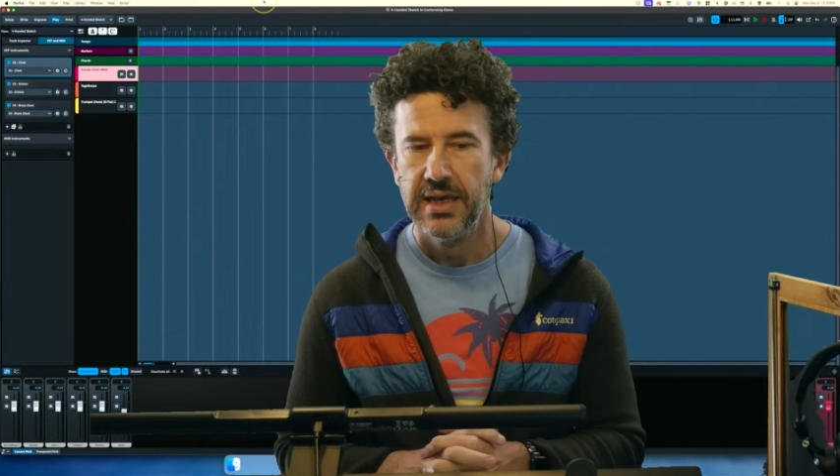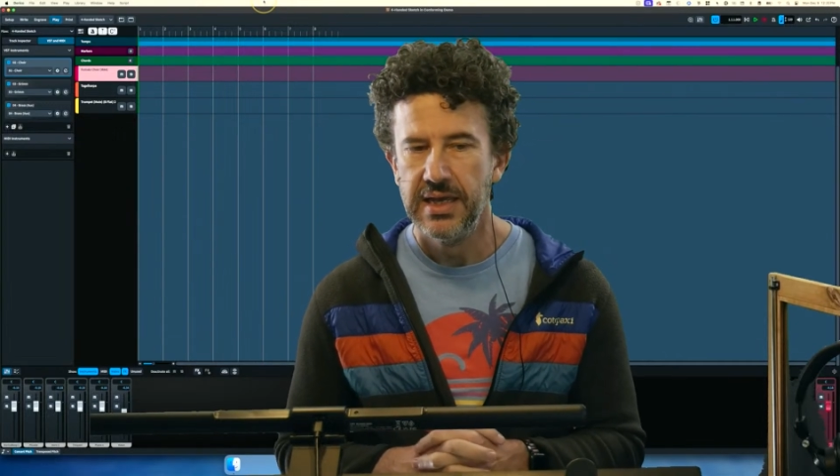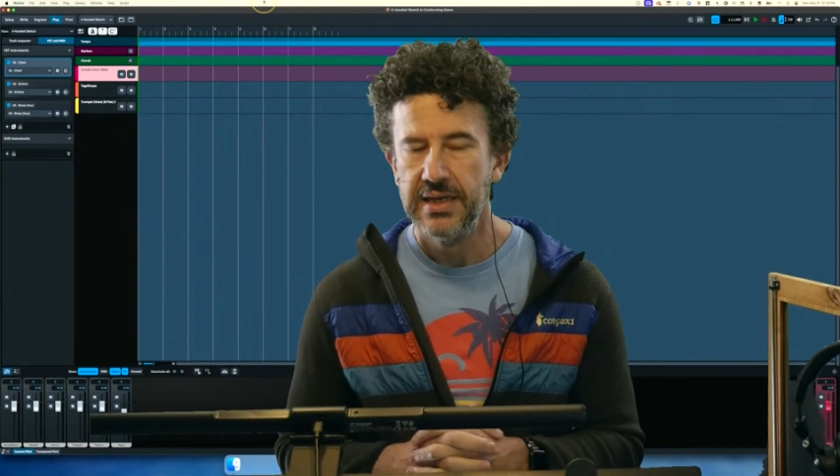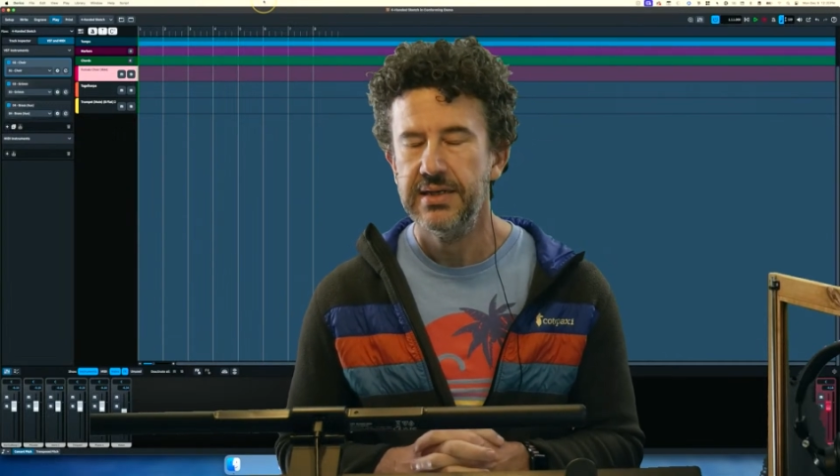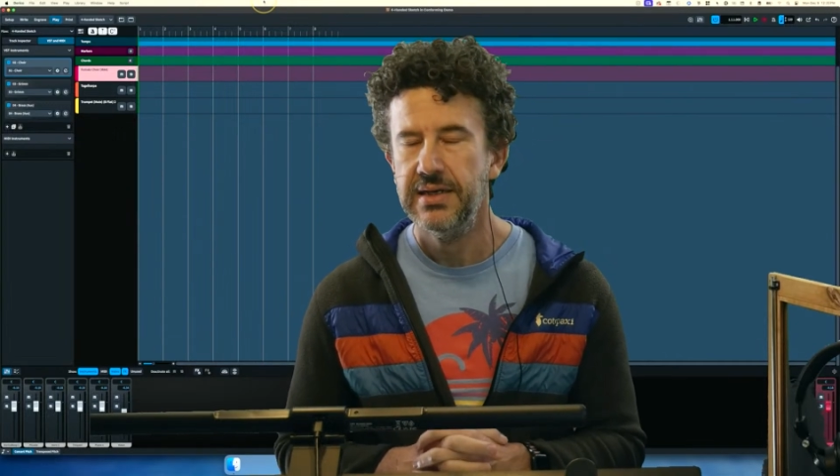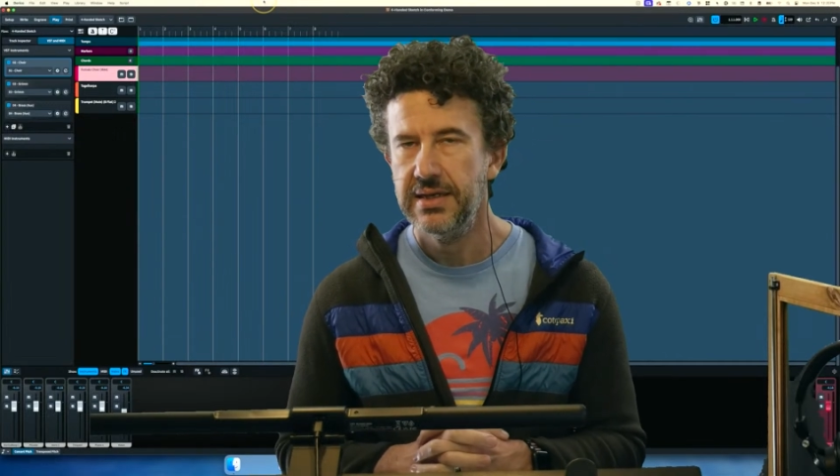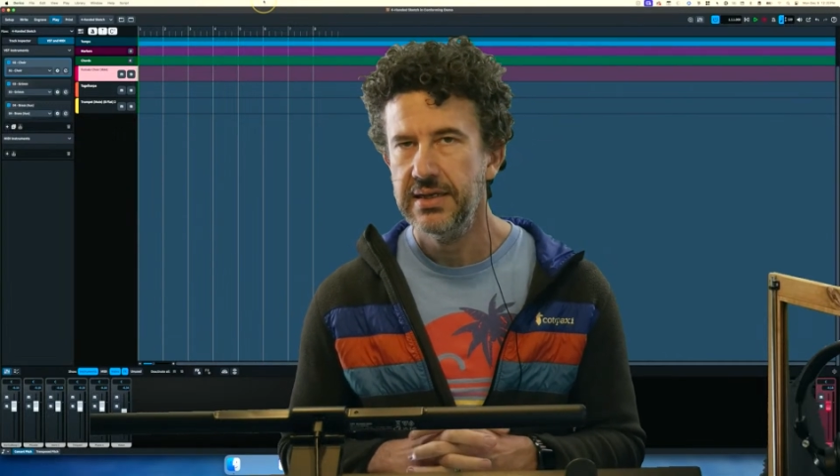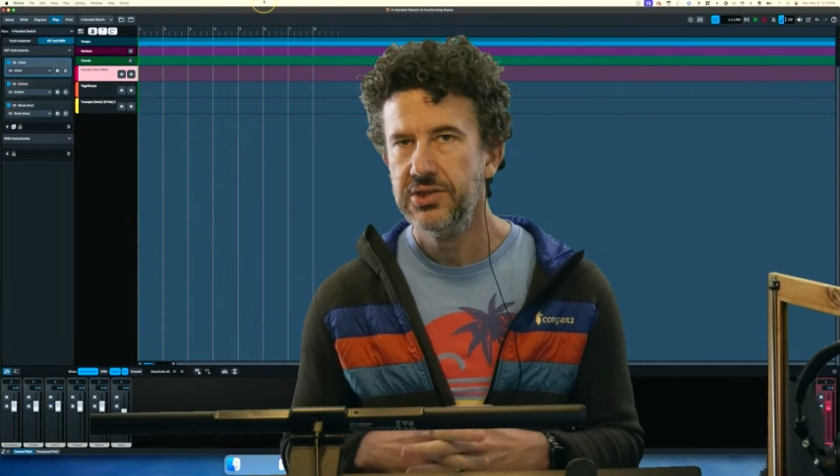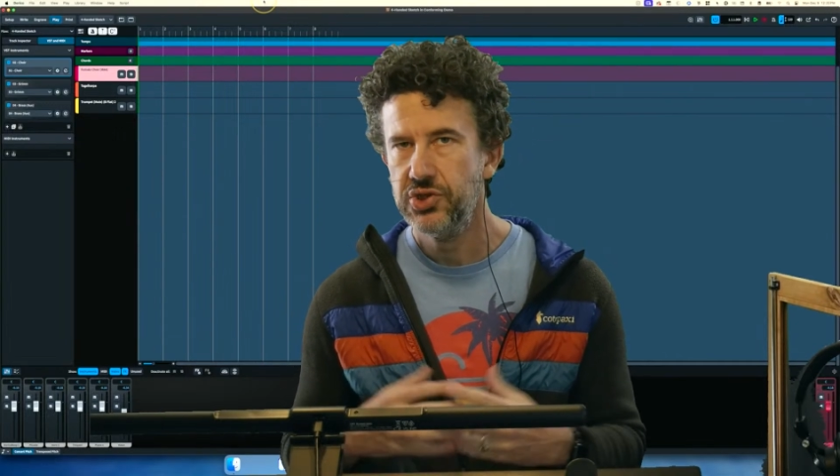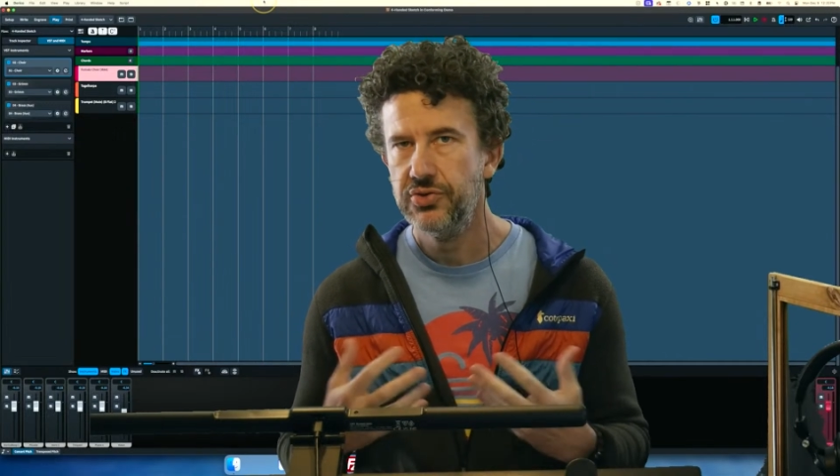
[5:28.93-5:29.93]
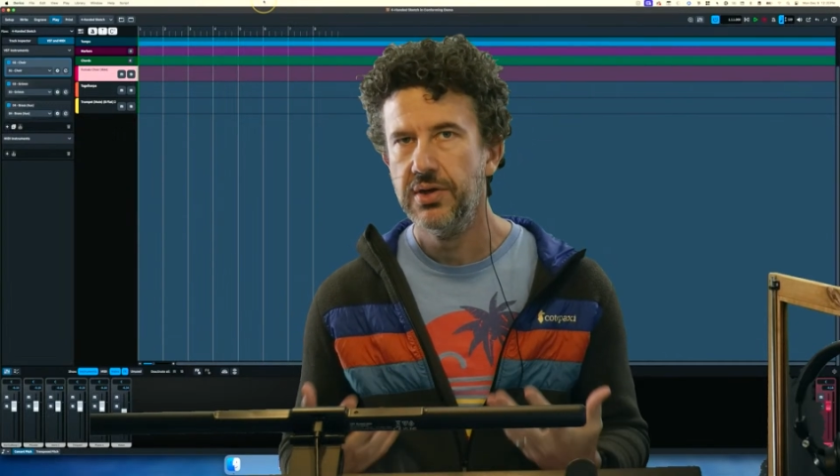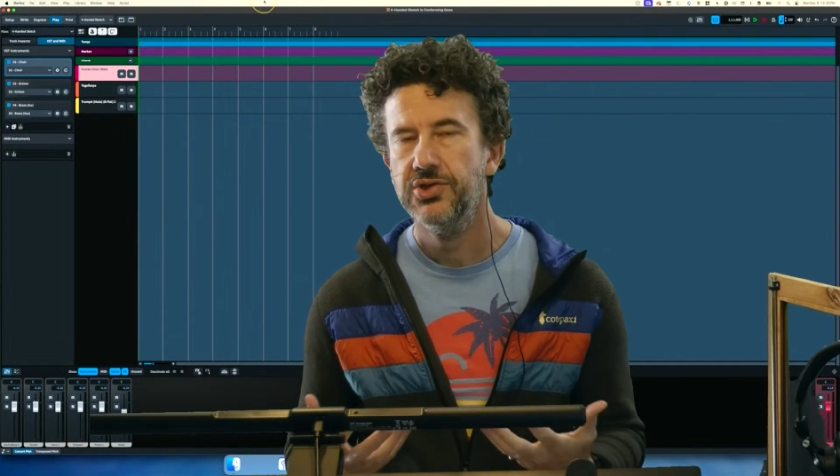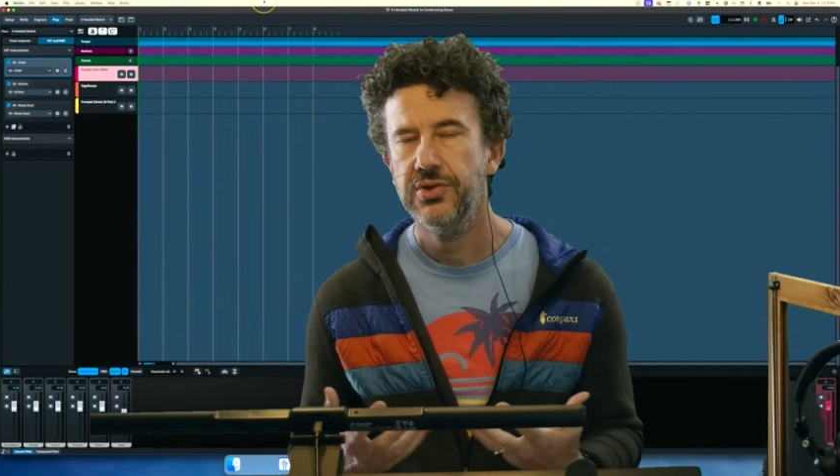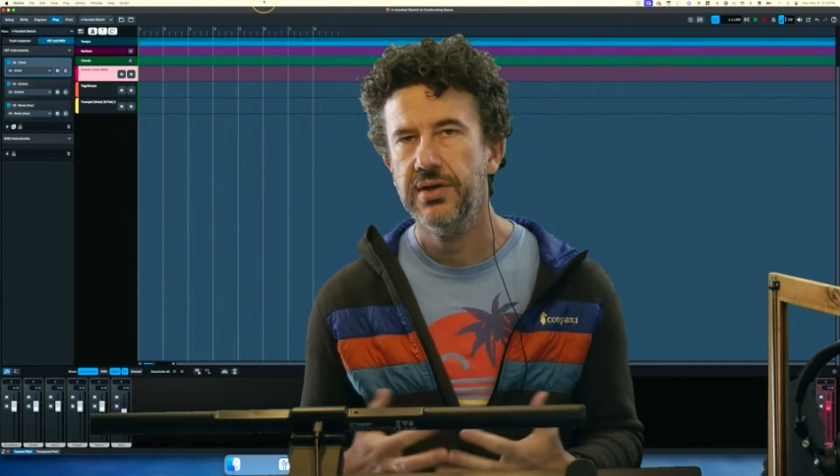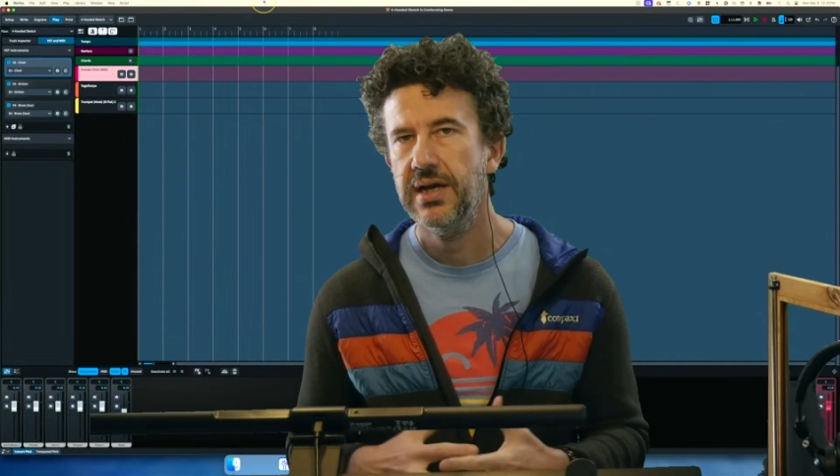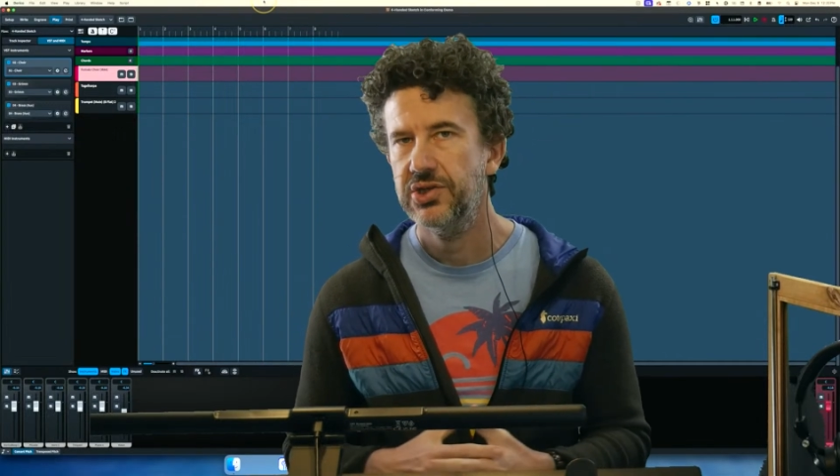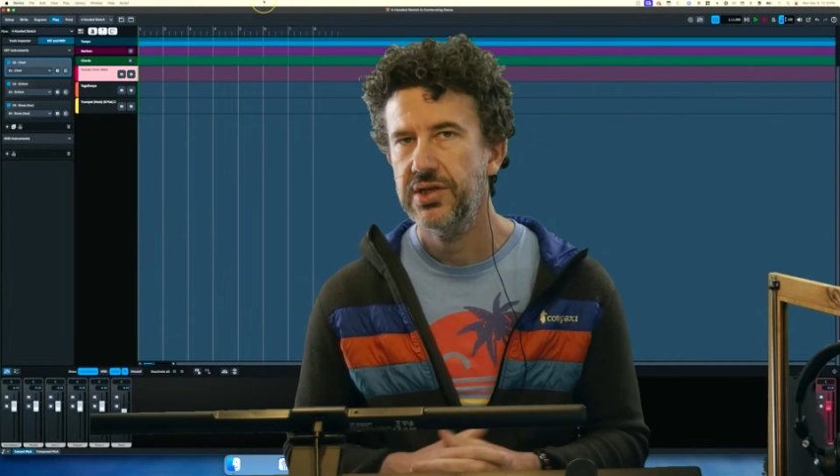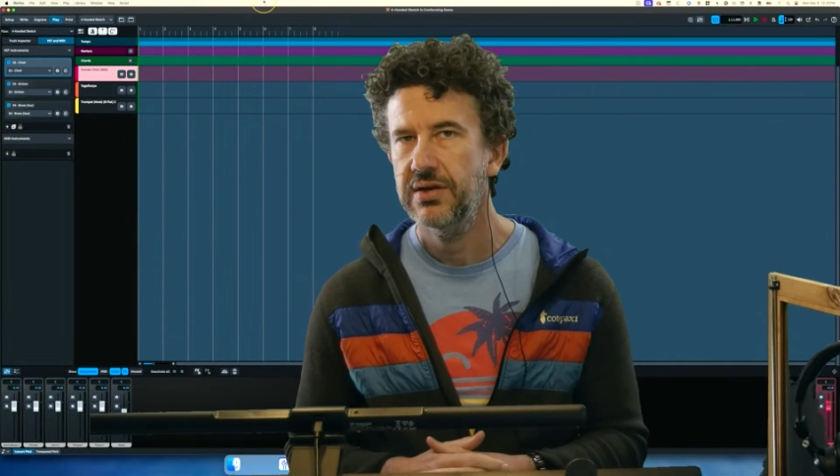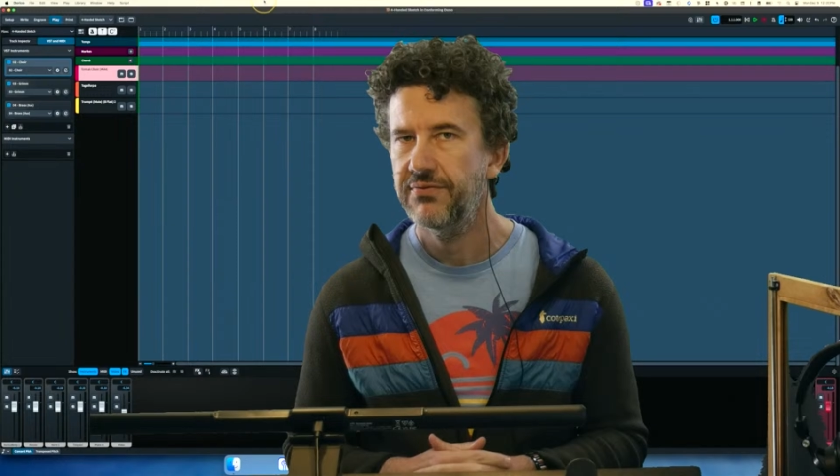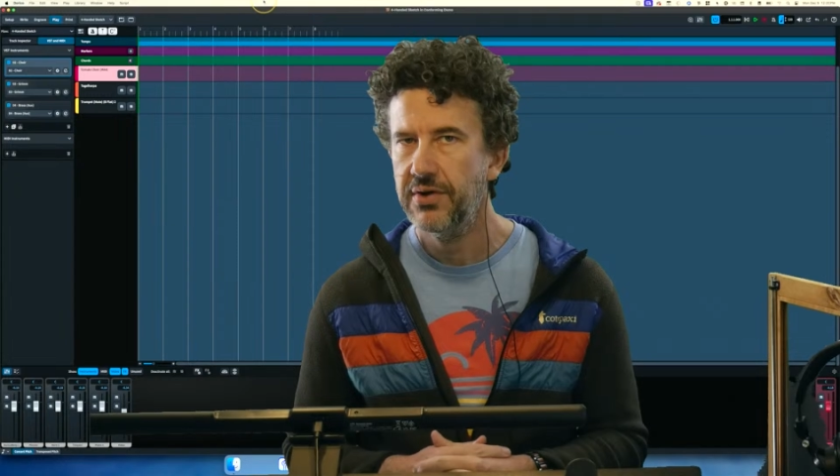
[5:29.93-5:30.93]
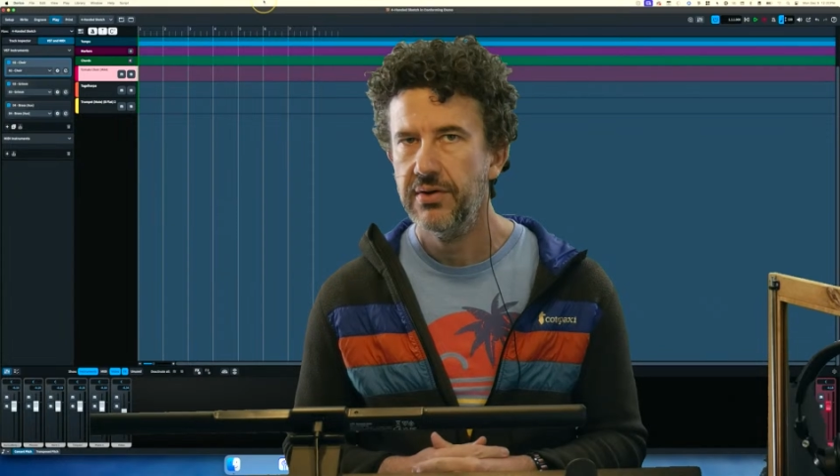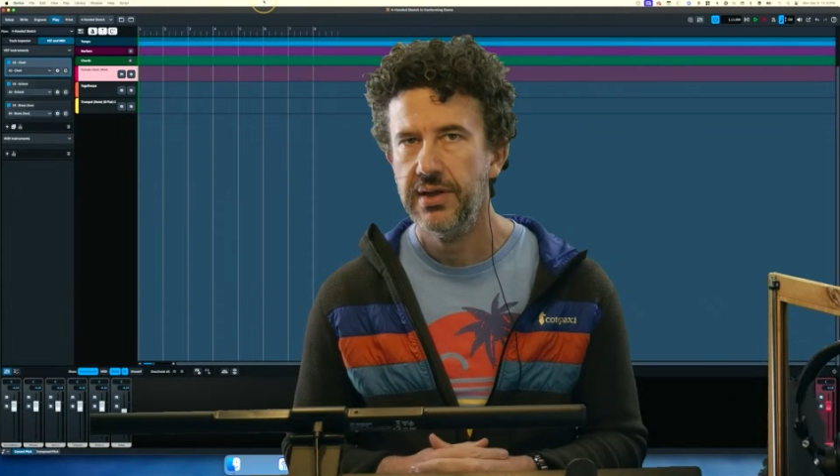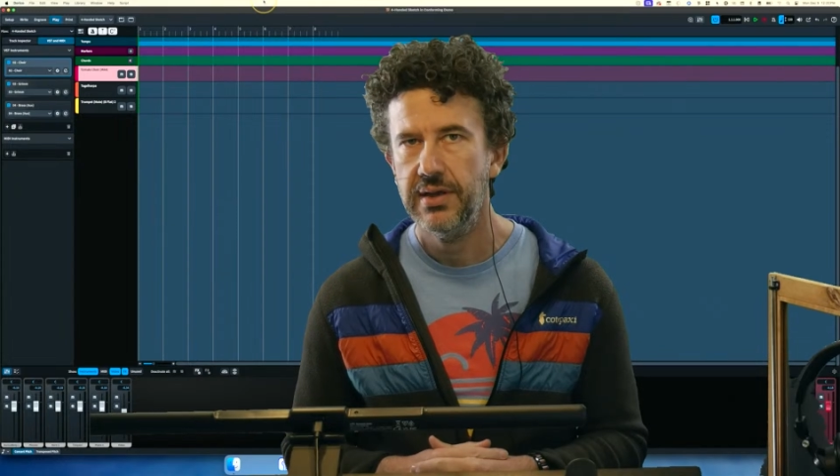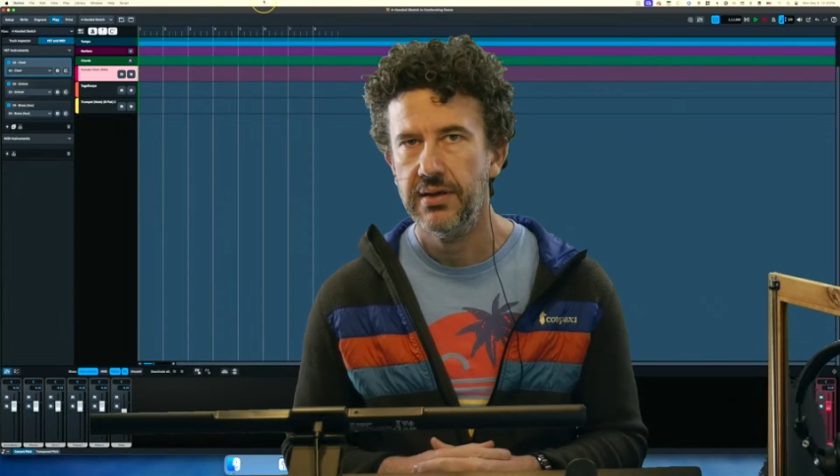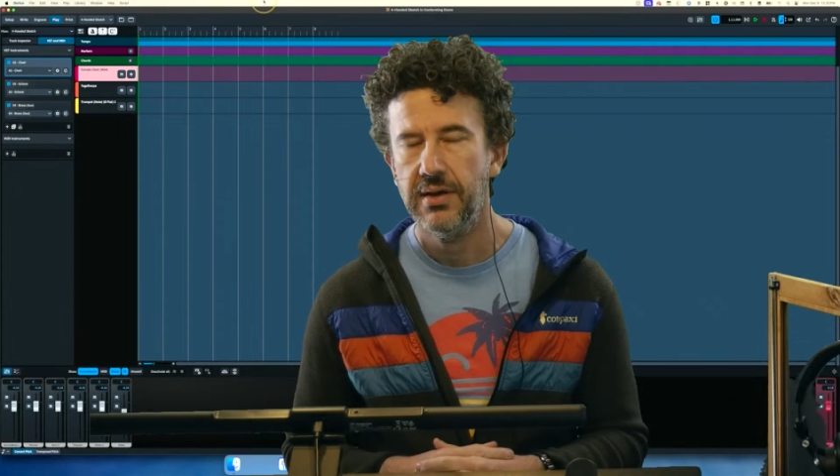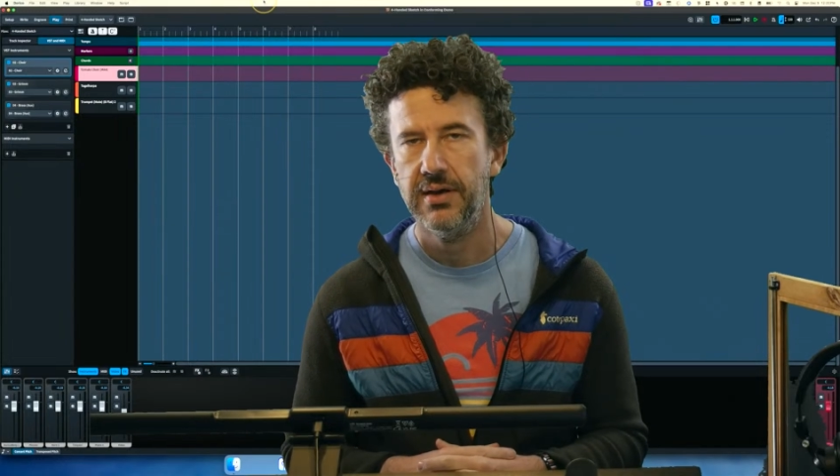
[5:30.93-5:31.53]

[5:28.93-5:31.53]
it is structured actually in a very